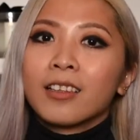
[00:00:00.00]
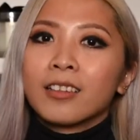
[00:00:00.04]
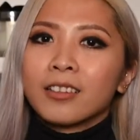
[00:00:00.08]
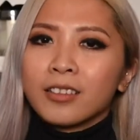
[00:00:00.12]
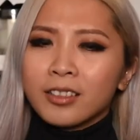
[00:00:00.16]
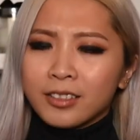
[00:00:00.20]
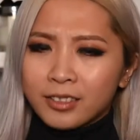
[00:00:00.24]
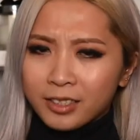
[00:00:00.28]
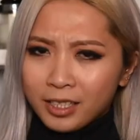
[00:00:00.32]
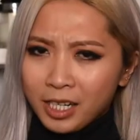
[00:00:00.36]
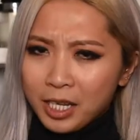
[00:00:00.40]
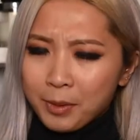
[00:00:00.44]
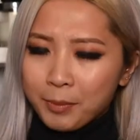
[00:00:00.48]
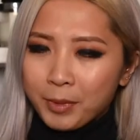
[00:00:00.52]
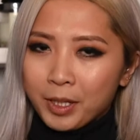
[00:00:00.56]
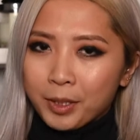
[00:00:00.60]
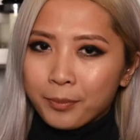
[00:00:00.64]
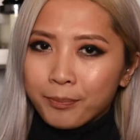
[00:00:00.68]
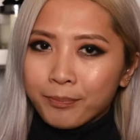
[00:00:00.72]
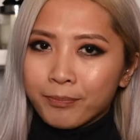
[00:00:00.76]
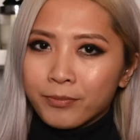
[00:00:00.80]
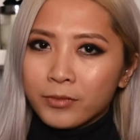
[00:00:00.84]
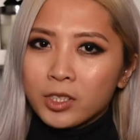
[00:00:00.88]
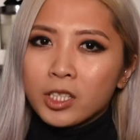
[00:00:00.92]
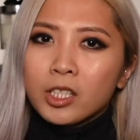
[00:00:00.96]
Disclaimer,
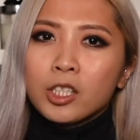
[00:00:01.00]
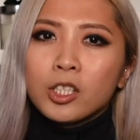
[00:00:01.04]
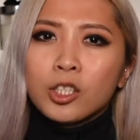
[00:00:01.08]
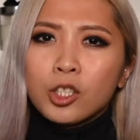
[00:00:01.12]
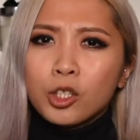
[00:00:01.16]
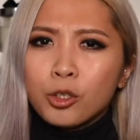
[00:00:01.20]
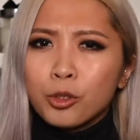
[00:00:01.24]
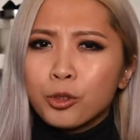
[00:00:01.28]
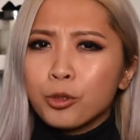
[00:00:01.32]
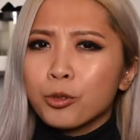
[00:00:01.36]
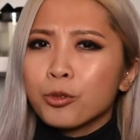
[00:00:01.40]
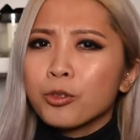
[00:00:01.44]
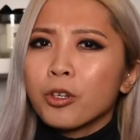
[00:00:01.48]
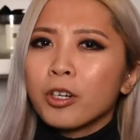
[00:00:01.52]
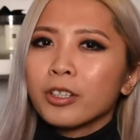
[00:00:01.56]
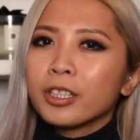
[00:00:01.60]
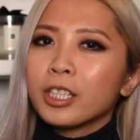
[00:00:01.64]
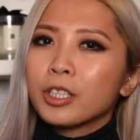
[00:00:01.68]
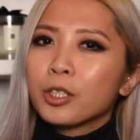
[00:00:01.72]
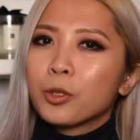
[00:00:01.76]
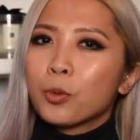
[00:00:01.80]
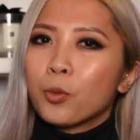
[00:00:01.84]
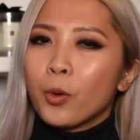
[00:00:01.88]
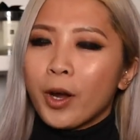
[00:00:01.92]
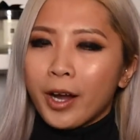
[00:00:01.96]
you do not
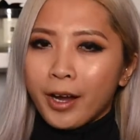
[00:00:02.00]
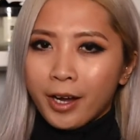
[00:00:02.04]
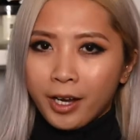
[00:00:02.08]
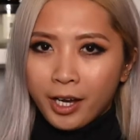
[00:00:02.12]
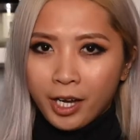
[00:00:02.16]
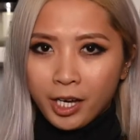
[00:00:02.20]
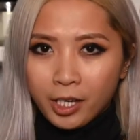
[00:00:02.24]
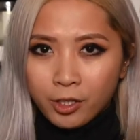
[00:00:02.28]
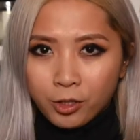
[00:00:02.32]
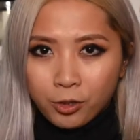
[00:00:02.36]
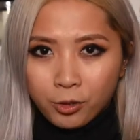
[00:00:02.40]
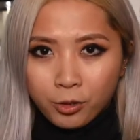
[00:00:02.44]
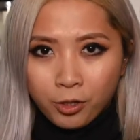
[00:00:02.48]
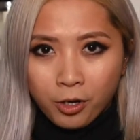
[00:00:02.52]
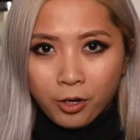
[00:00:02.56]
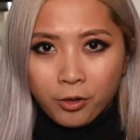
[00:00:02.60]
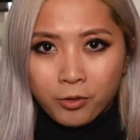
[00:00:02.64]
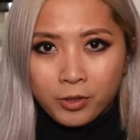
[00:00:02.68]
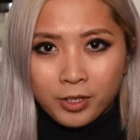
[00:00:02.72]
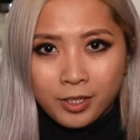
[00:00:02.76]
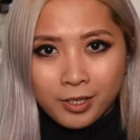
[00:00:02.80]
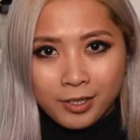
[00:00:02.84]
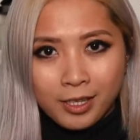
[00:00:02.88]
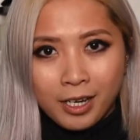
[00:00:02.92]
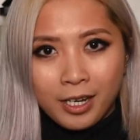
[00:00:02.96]
need to wear head-to-toe
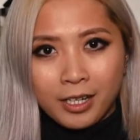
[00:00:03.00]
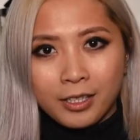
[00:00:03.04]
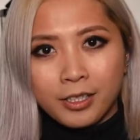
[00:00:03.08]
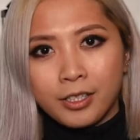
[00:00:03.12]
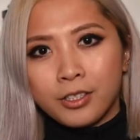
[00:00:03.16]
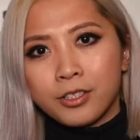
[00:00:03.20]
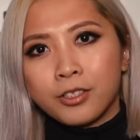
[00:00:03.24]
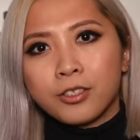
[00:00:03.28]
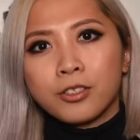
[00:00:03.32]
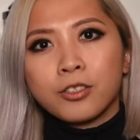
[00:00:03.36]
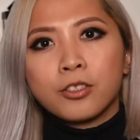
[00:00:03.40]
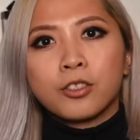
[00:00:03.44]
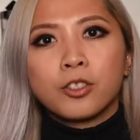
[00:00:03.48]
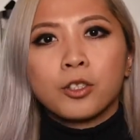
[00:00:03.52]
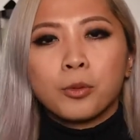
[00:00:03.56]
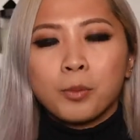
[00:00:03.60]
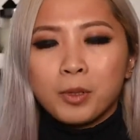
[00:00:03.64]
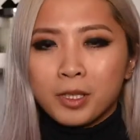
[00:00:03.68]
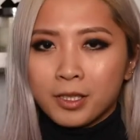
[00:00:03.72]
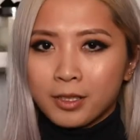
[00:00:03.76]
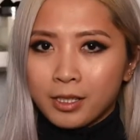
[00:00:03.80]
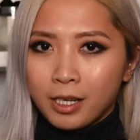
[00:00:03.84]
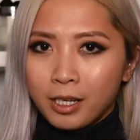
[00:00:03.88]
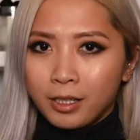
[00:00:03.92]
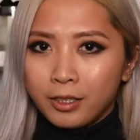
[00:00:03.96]
designers to be
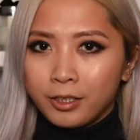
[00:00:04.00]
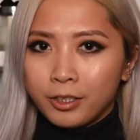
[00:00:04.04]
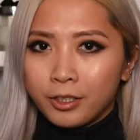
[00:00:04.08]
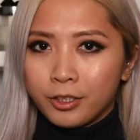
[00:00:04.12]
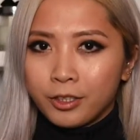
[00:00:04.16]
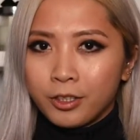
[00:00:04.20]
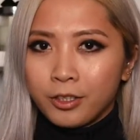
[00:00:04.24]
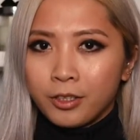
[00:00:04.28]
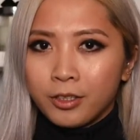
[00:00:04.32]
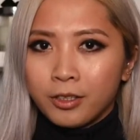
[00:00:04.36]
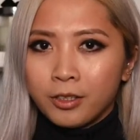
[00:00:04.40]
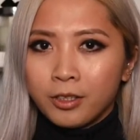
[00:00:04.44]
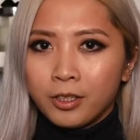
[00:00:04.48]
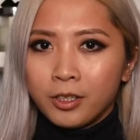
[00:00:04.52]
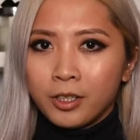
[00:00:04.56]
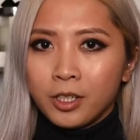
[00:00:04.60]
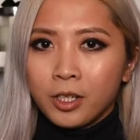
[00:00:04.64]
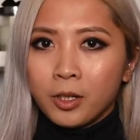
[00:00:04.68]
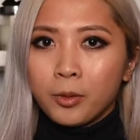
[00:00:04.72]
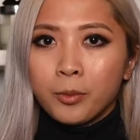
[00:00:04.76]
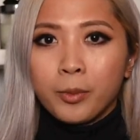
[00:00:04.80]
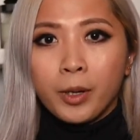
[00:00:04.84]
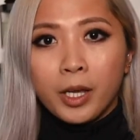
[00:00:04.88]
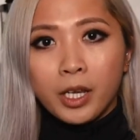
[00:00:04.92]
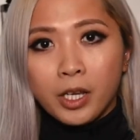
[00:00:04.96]
stylish.
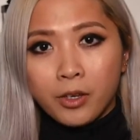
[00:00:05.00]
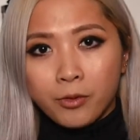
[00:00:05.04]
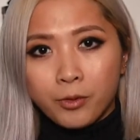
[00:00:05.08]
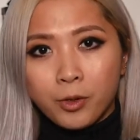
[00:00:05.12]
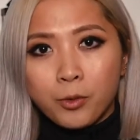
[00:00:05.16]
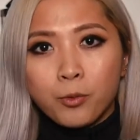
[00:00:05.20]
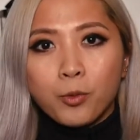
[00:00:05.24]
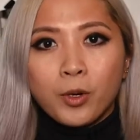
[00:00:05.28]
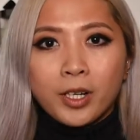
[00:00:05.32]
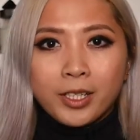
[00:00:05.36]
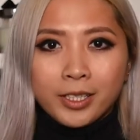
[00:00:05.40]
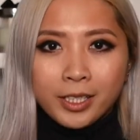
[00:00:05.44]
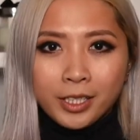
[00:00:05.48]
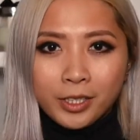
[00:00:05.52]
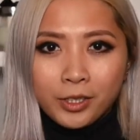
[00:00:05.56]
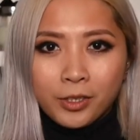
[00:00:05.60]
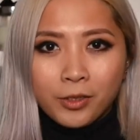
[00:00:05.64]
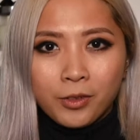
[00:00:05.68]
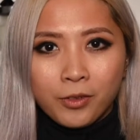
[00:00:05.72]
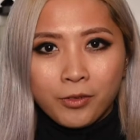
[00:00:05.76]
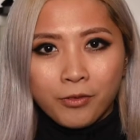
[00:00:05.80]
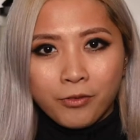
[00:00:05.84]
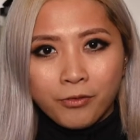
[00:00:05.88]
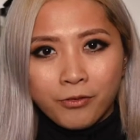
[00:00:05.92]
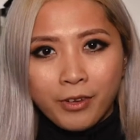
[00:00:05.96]
But if you're wanting
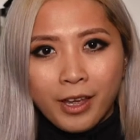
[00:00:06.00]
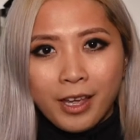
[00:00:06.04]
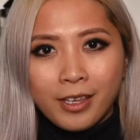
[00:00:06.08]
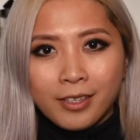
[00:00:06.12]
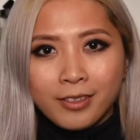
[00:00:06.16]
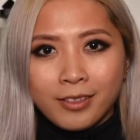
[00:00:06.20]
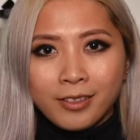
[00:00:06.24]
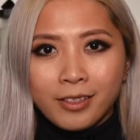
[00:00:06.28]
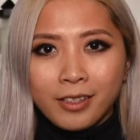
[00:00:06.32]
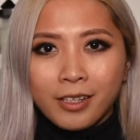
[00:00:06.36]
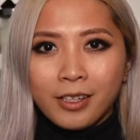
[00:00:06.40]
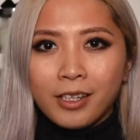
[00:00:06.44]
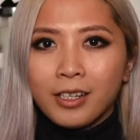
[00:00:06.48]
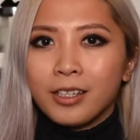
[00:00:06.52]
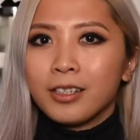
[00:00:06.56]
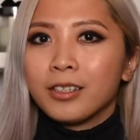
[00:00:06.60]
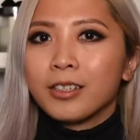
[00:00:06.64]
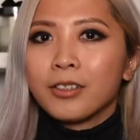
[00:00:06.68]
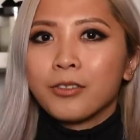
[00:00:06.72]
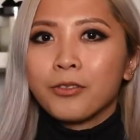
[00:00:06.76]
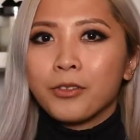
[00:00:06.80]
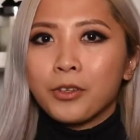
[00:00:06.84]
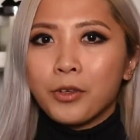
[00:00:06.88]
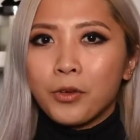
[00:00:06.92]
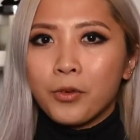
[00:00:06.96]
to invest in
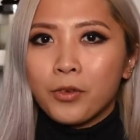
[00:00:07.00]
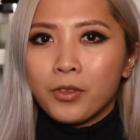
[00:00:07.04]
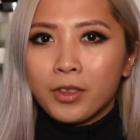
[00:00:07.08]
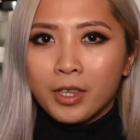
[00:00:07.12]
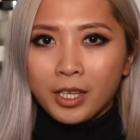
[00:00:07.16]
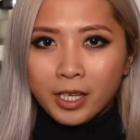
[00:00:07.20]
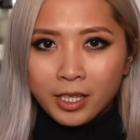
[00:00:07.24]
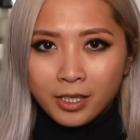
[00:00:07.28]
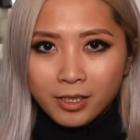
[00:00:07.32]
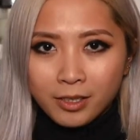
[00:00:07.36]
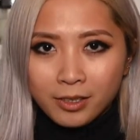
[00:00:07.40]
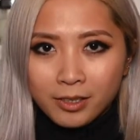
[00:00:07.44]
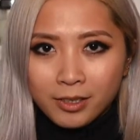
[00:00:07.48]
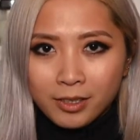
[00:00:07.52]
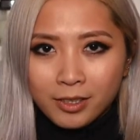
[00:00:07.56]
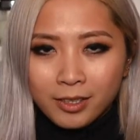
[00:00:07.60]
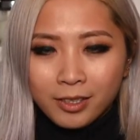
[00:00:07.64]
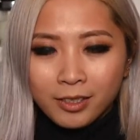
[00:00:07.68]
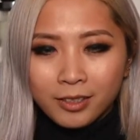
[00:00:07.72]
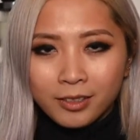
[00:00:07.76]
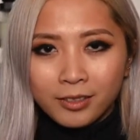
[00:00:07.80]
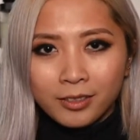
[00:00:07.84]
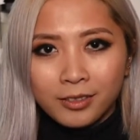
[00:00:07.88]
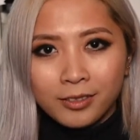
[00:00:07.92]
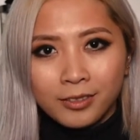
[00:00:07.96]
a few things,
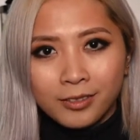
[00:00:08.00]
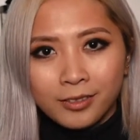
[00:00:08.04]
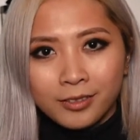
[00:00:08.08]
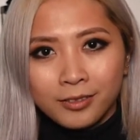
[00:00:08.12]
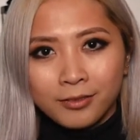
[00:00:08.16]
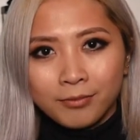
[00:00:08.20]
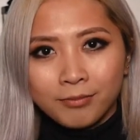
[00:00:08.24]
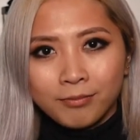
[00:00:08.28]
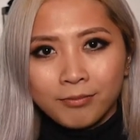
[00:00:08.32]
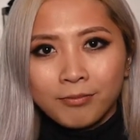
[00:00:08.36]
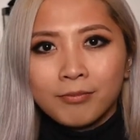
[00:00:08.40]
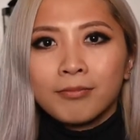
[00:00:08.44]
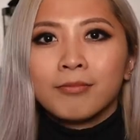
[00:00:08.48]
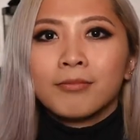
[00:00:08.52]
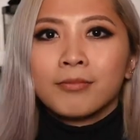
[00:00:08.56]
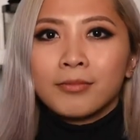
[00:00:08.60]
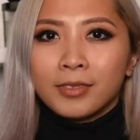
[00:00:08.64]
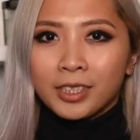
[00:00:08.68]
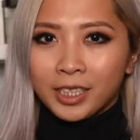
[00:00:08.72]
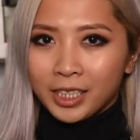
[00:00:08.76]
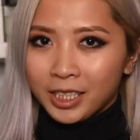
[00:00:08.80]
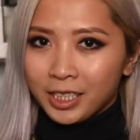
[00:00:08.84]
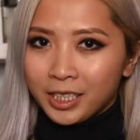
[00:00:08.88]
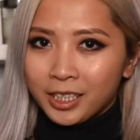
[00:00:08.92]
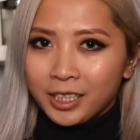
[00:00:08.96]

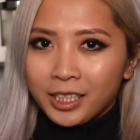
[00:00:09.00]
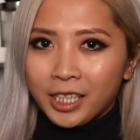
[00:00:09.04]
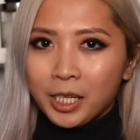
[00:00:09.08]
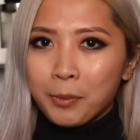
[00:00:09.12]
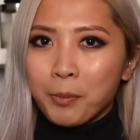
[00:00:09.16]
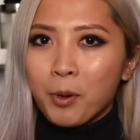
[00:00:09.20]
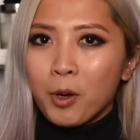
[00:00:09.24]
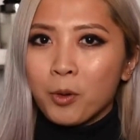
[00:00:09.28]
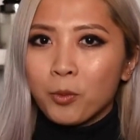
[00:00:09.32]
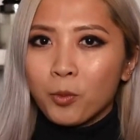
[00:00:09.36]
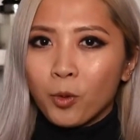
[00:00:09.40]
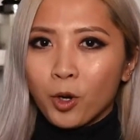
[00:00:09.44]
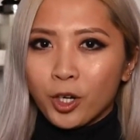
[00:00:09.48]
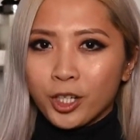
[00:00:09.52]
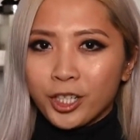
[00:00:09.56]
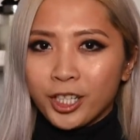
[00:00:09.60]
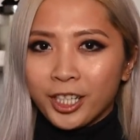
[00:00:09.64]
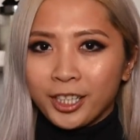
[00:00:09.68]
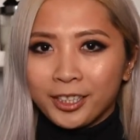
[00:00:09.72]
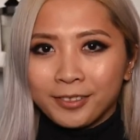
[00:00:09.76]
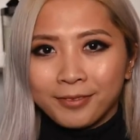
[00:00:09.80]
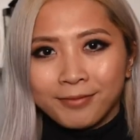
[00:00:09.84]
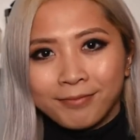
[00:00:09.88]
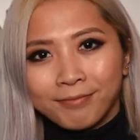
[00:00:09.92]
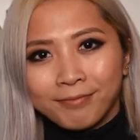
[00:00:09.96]
keep on watching.